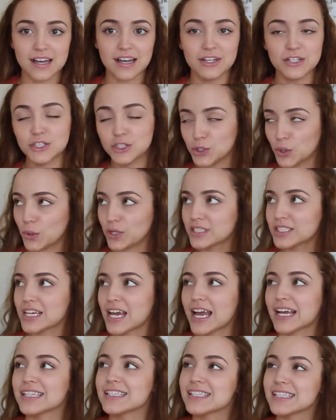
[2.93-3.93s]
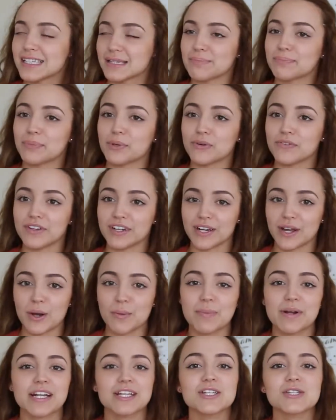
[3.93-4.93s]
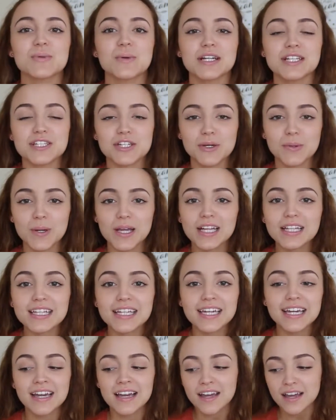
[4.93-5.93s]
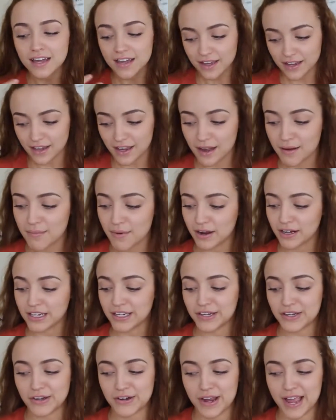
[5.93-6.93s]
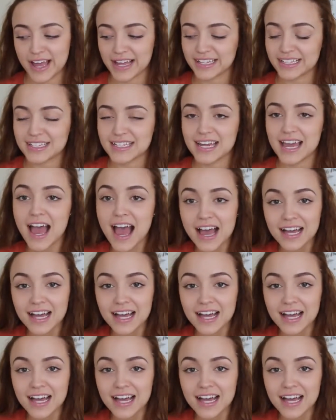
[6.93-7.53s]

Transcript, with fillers: a short and simple video, but I just wanted to quickly come on here and